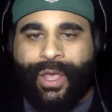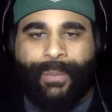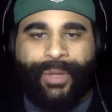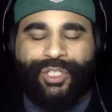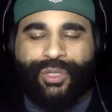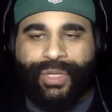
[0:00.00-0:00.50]

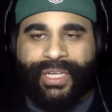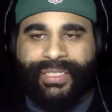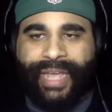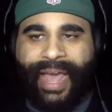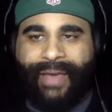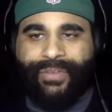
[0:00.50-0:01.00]
But you need
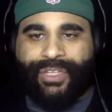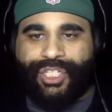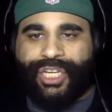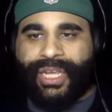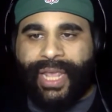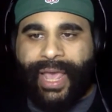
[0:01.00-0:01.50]
to have a
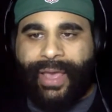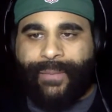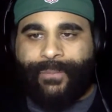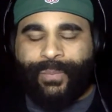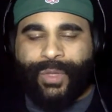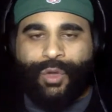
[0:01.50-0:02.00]
GM